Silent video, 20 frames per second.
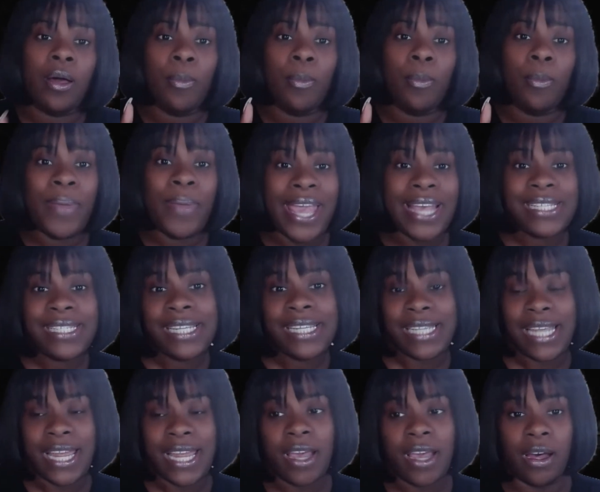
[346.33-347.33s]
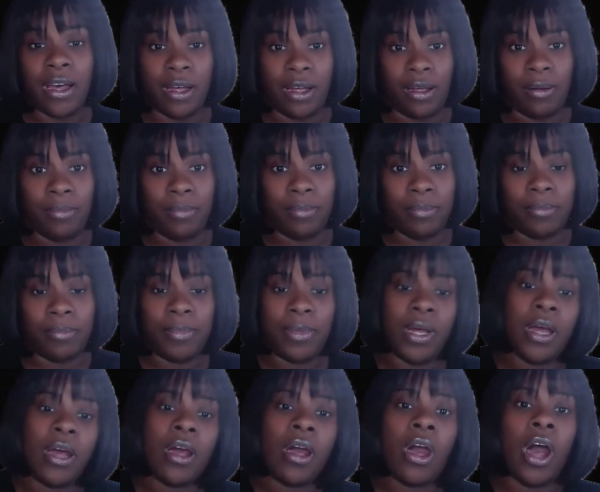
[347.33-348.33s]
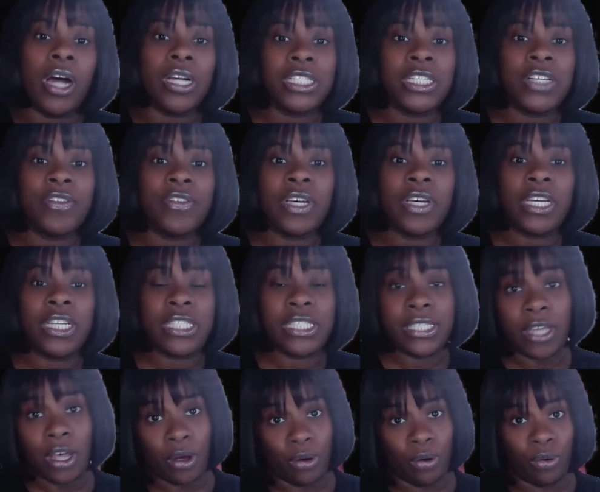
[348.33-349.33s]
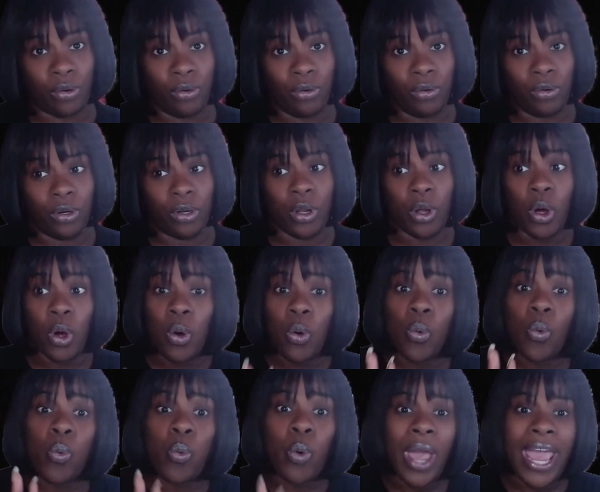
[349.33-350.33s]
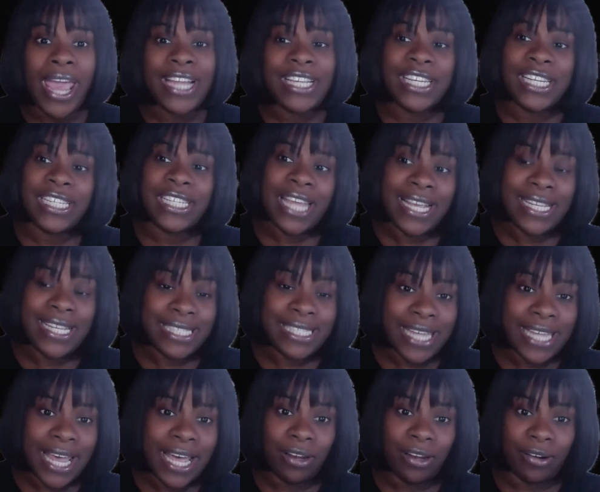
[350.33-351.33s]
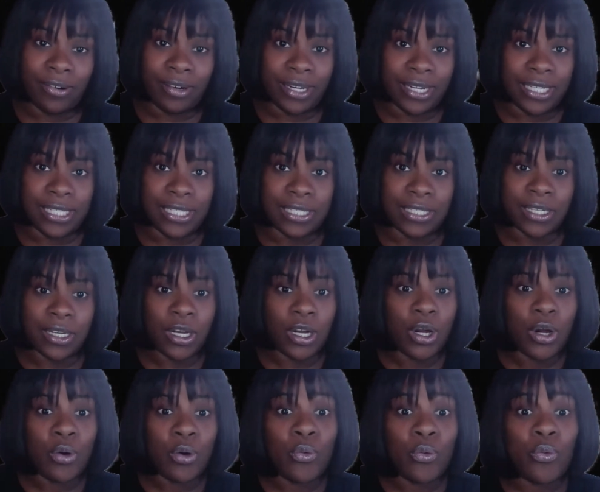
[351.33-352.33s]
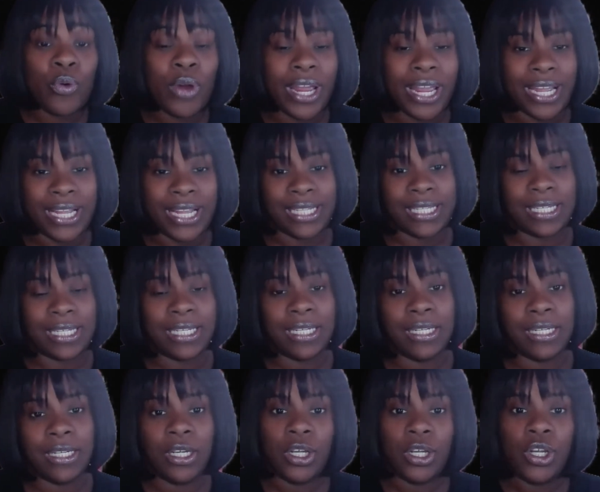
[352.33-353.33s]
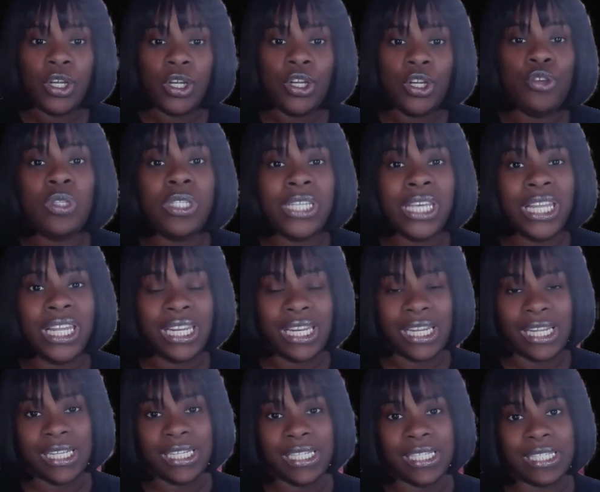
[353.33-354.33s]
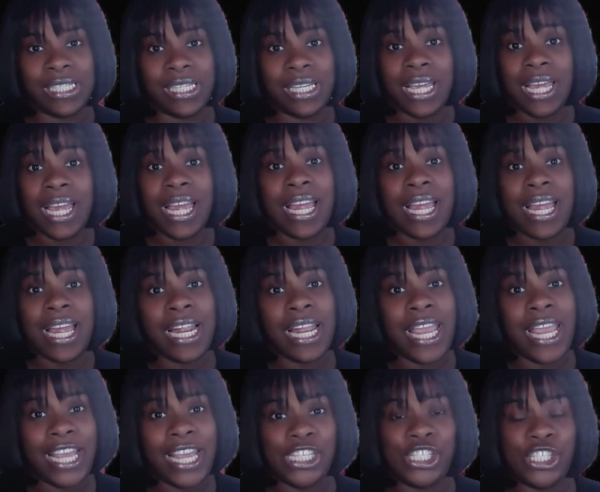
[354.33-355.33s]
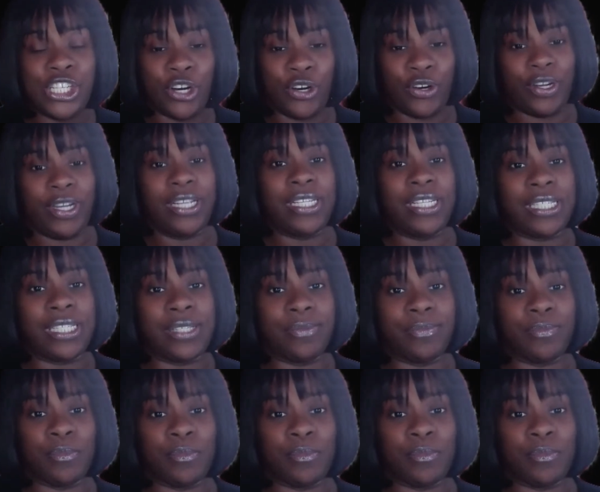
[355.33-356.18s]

Business income, cost of goods sold, wages and salaries, rent, utilities, insurance,